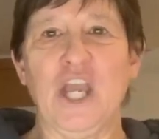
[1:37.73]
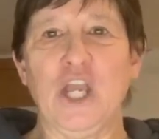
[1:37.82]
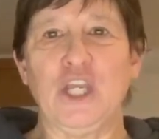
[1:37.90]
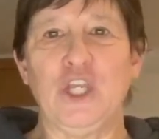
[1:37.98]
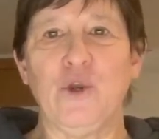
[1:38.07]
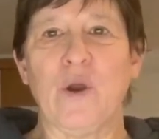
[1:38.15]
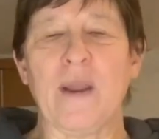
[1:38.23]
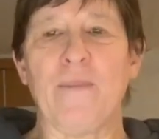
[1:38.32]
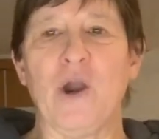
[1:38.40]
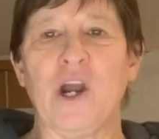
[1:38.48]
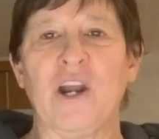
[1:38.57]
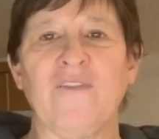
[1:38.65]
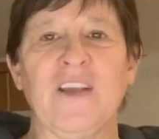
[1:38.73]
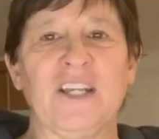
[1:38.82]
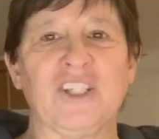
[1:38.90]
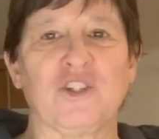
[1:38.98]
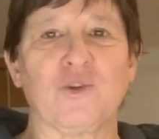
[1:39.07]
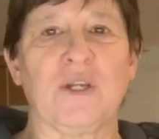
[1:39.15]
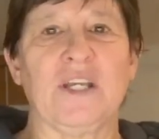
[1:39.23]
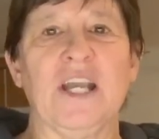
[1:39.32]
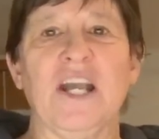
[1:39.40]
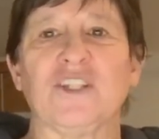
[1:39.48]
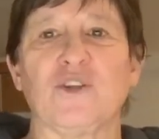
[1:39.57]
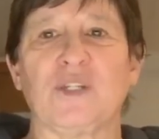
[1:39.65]
You are a part of history,
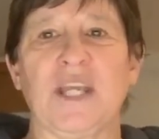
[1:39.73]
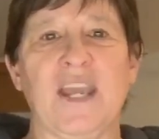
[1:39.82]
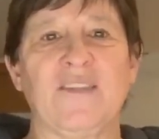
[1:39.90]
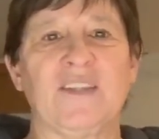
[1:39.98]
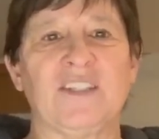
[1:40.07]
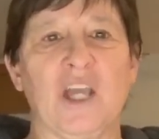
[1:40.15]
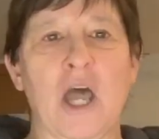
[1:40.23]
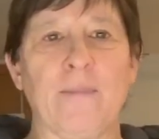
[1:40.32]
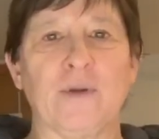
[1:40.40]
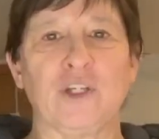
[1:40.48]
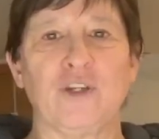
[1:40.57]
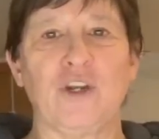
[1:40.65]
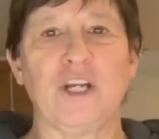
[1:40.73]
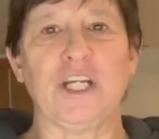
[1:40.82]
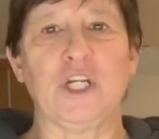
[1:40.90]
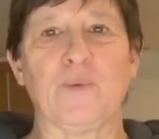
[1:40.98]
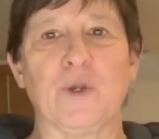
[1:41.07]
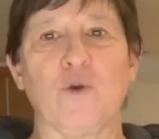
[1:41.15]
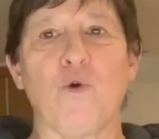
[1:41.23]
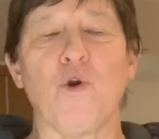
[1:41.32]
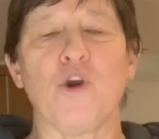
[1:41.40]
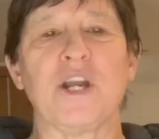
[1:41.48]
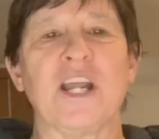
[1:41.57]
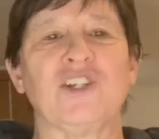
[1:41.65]
so take this opportunity to
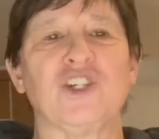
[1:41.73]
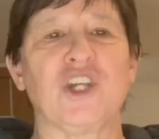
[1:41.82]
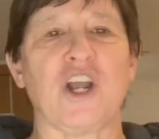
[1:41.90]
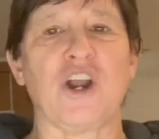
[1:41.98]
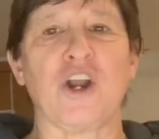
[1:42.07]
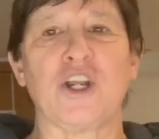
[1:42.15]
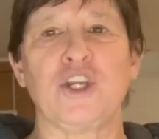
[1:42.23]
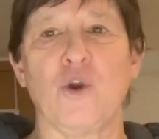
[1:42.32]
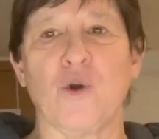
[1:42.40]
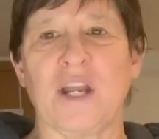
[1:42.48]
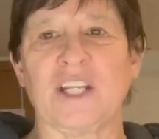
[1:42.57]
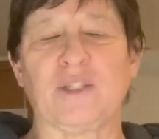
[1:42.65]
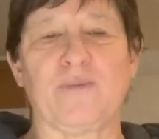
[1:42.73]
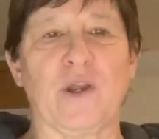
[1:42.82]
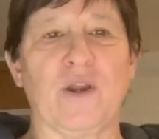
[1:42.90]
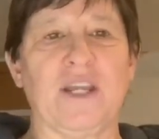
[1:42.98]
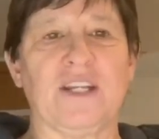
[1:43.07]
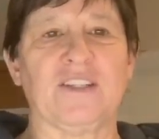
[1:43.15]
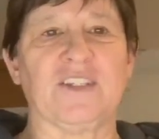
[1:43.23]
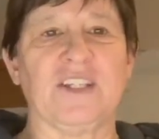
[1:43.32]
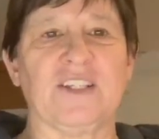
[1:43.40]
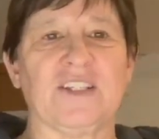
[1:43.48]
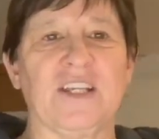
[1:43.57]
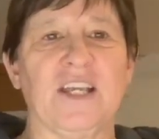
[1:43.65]
record and share your
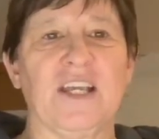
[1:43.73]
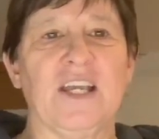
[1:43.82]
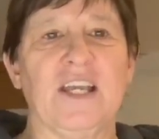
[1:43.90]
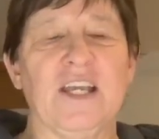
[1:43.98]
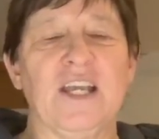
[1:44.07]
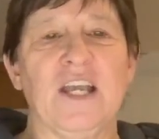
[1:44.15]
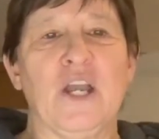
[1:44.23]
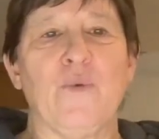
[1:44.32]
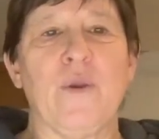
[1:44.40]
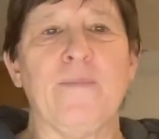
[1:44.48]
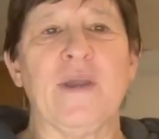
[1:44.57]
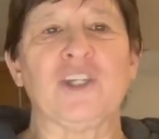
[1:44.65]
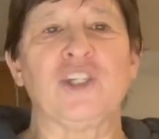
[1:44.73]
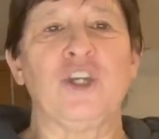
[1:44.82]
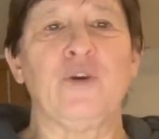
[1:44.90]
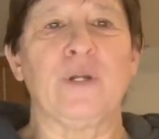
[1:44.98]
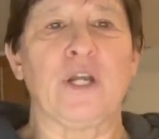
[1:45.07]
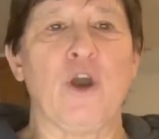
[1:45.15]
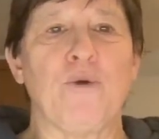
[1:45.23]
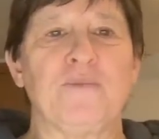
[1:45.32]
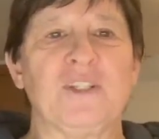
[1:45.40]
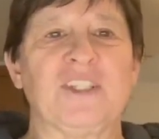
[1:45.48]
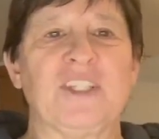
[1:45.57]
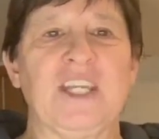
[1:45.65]
experiences. We miss you and hope
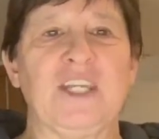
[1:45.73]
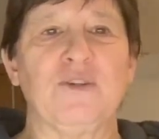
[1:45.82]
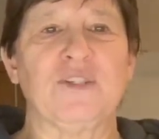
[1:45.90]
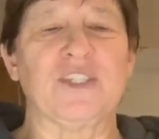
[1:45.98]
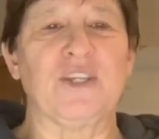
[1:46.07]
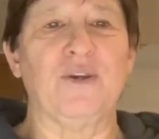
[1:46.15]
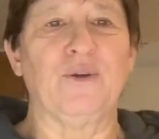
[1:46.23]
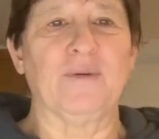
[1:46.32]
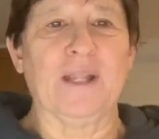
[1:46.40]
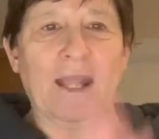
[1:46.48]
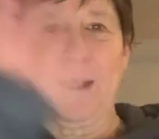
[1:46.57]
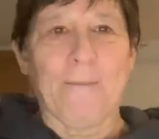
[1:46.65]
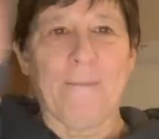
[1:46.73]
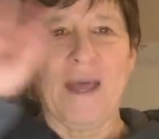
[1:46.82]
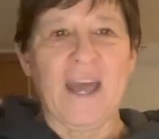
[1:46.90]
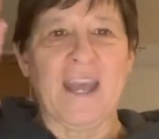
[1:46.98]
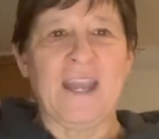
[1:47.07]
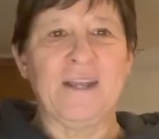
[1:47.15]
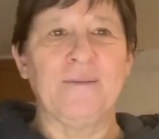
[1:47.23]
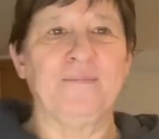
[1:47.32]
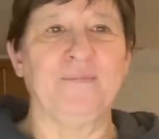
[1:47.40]
to see you soon. Bye.